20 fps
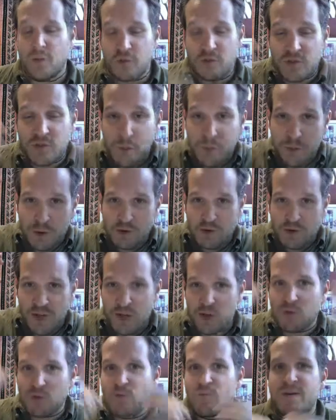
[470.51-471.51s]
some
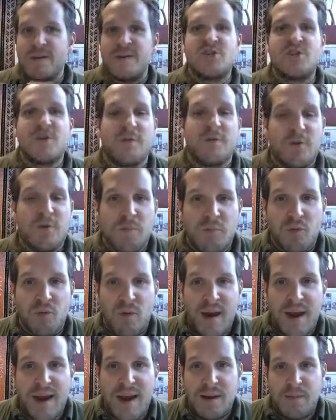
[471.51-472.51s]
particular region of your
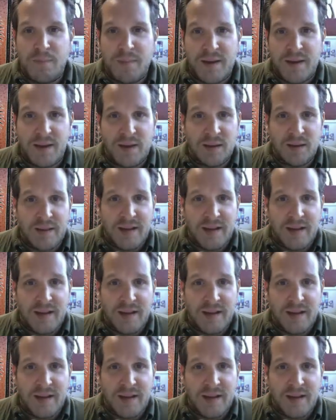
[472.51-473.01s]
brain being